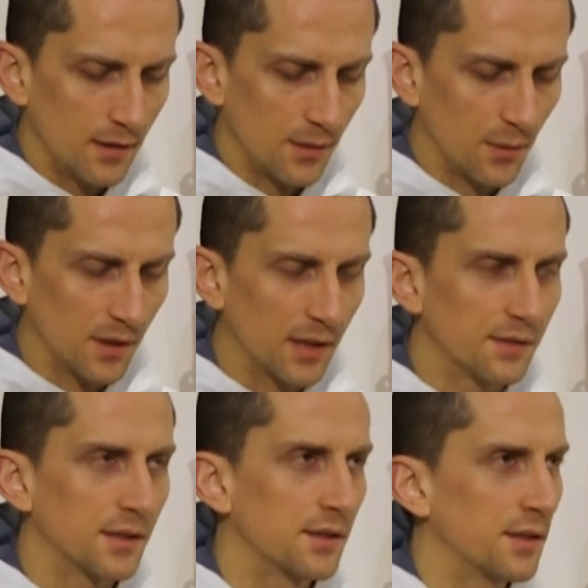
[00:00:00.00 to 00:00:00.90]
Our Lord
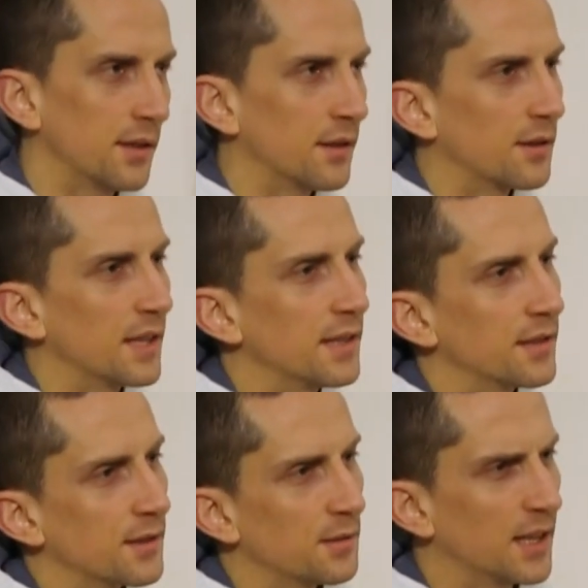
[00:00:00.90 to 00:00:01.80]
gives certain
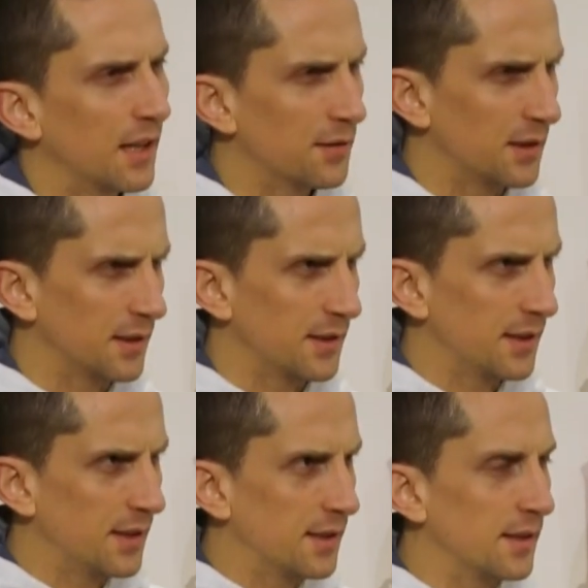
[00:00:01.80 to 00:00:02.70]
graces only after
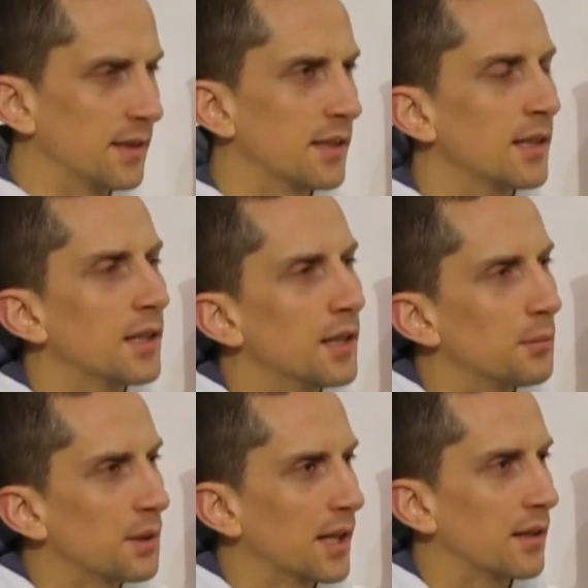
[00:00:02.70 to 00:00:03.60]
insistent
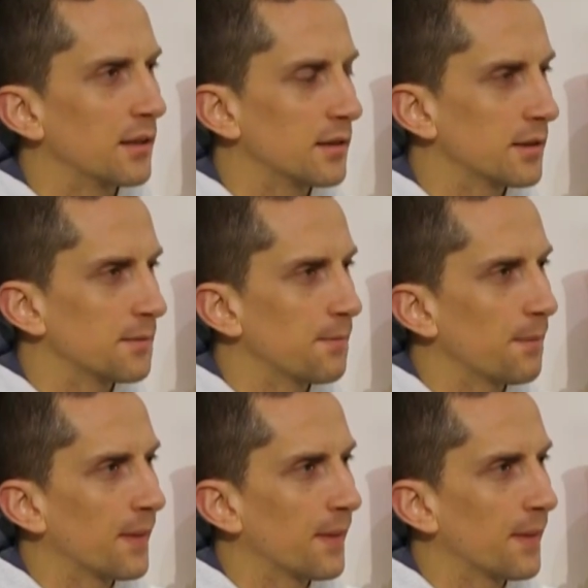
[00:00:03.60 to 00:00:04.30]
prayers.